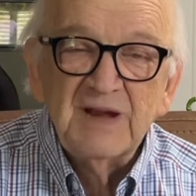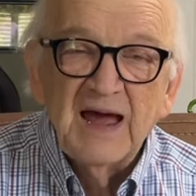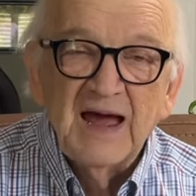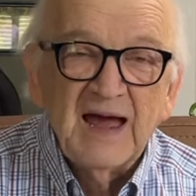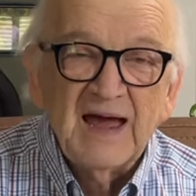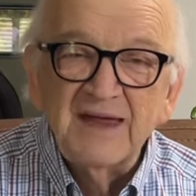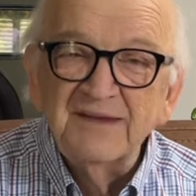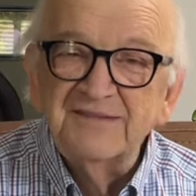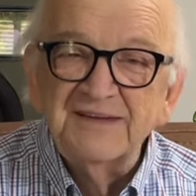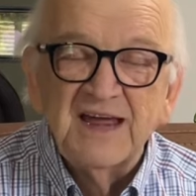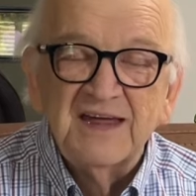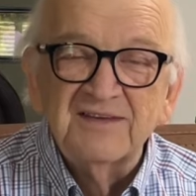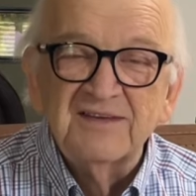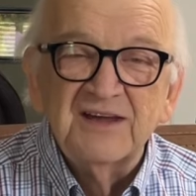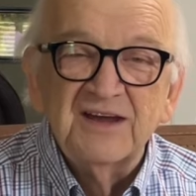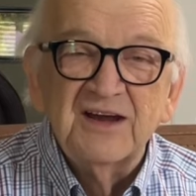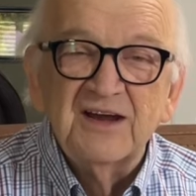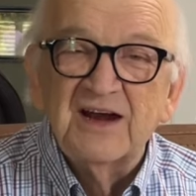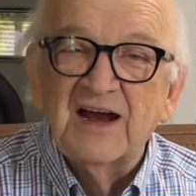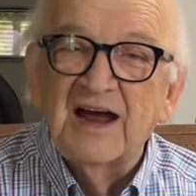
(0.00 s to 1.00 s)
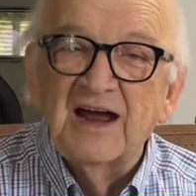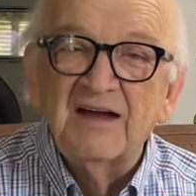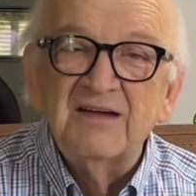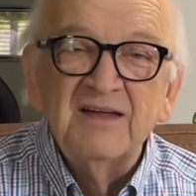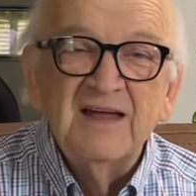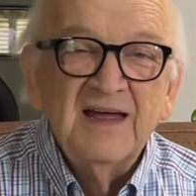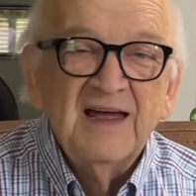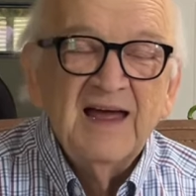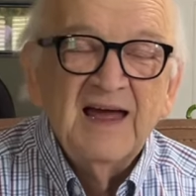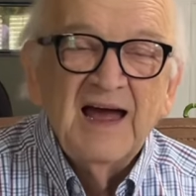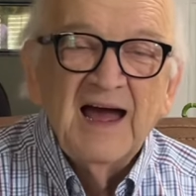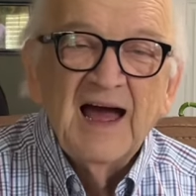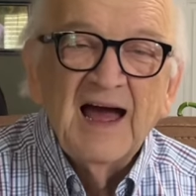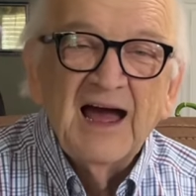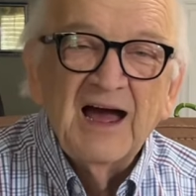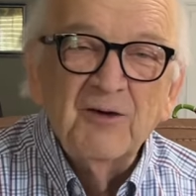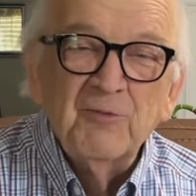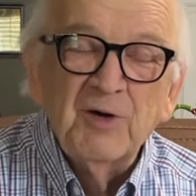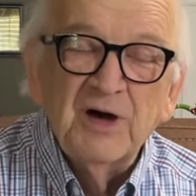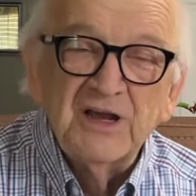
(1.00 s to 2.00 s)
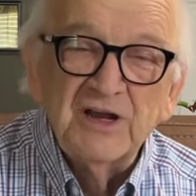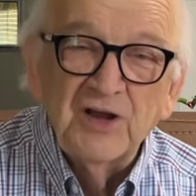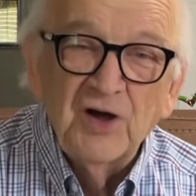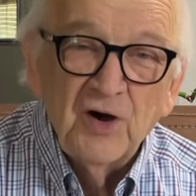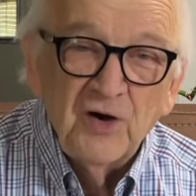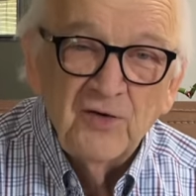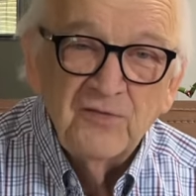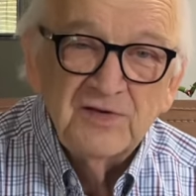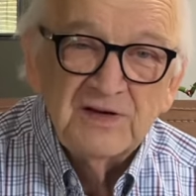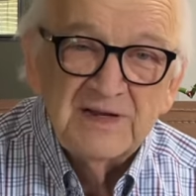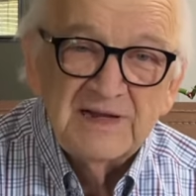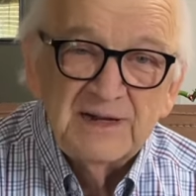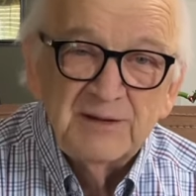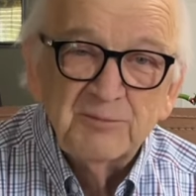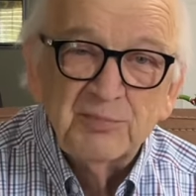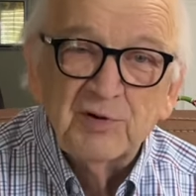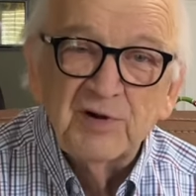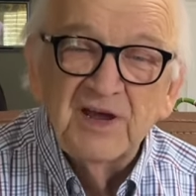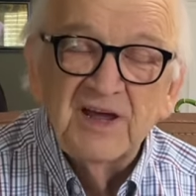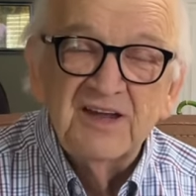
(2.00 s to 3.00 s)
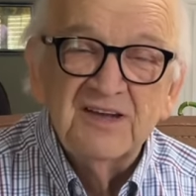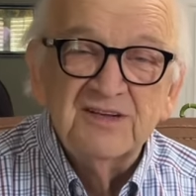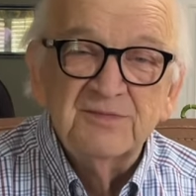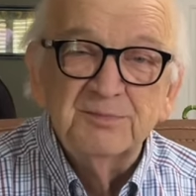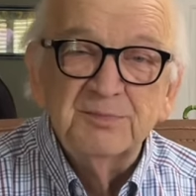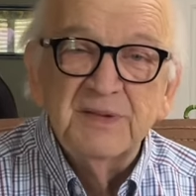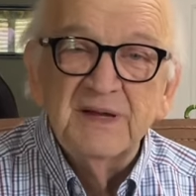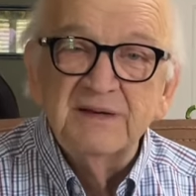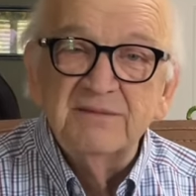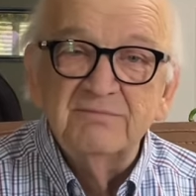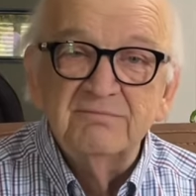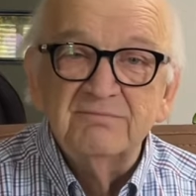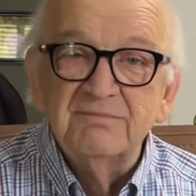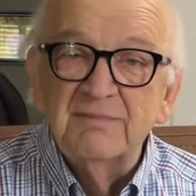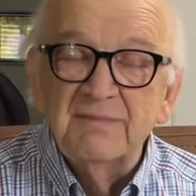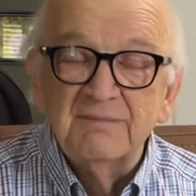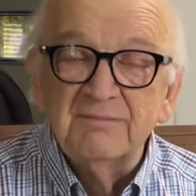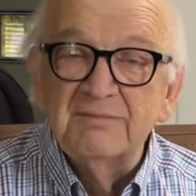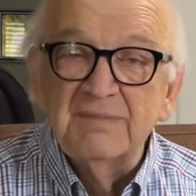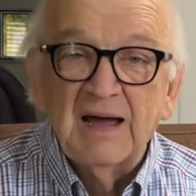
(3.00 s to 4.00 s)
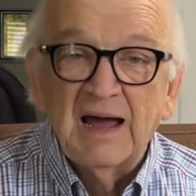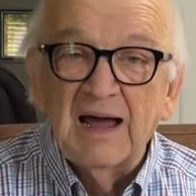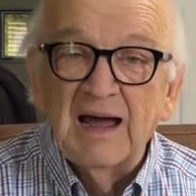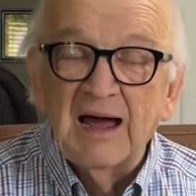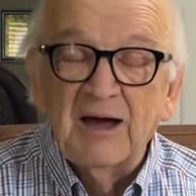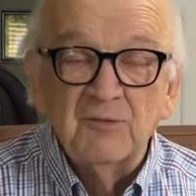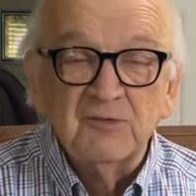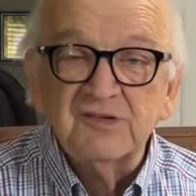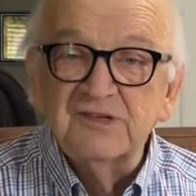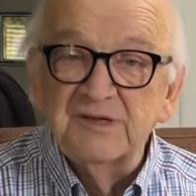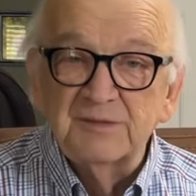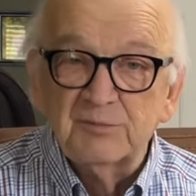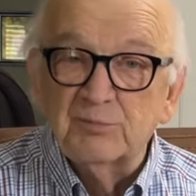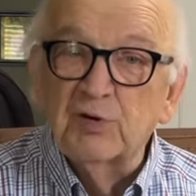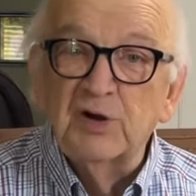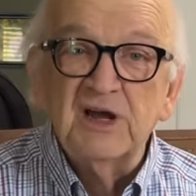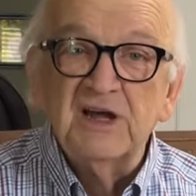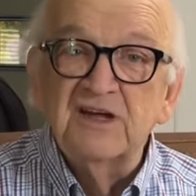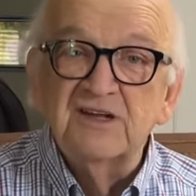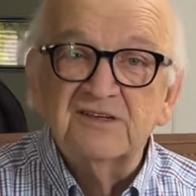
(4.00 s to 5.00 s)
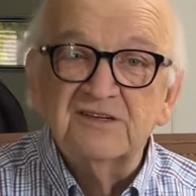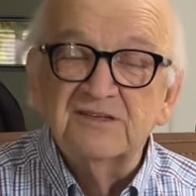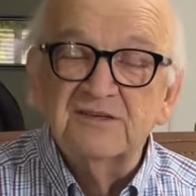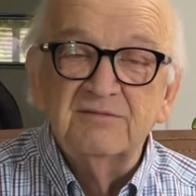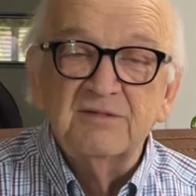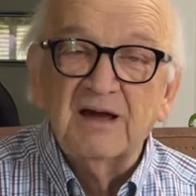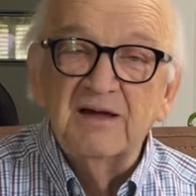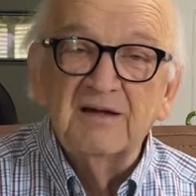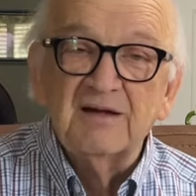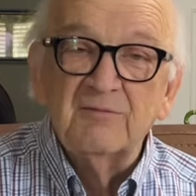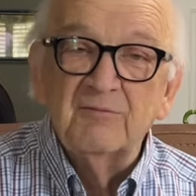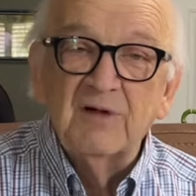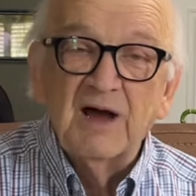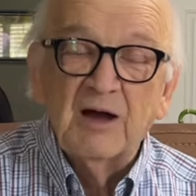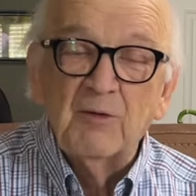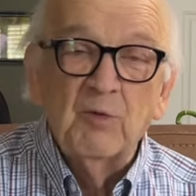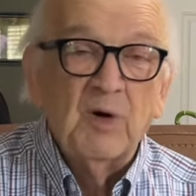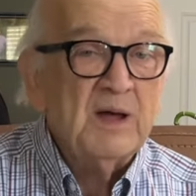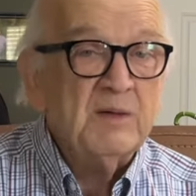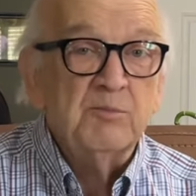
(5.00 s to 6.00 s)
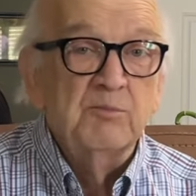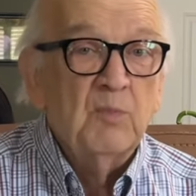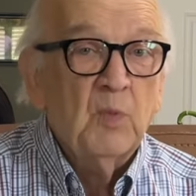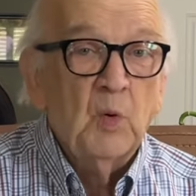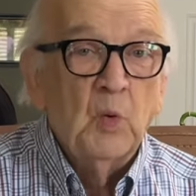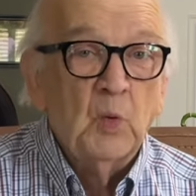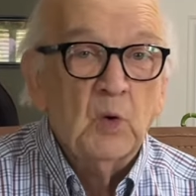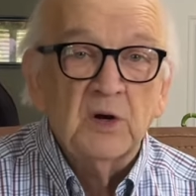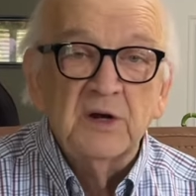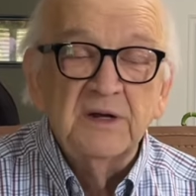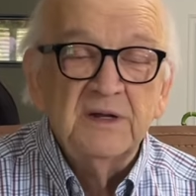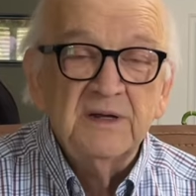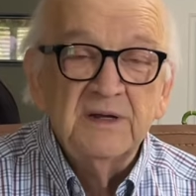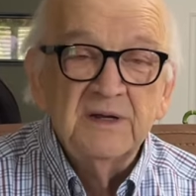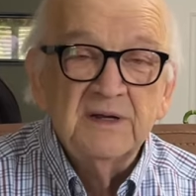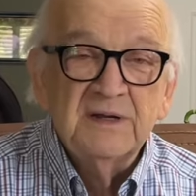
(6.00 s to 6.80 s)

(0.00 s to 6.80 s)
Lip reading: I sat there. I wasn't overly impressed, but I was impressed. I wasn't bored.